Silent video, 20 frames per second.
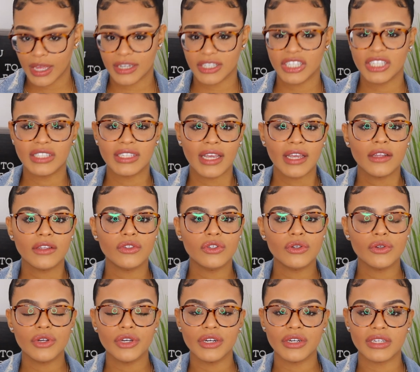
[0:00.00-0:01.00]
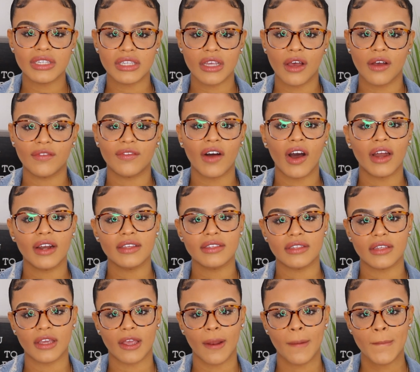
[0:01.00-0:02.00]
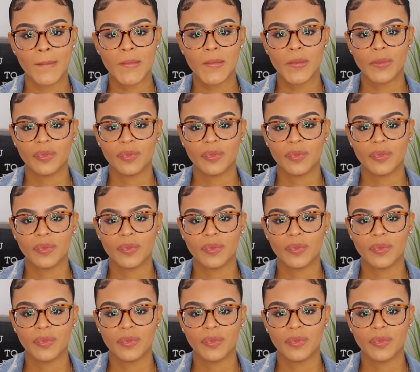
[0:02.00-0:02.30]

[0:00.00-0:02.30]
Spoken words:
And just staying true to yourself, honestly,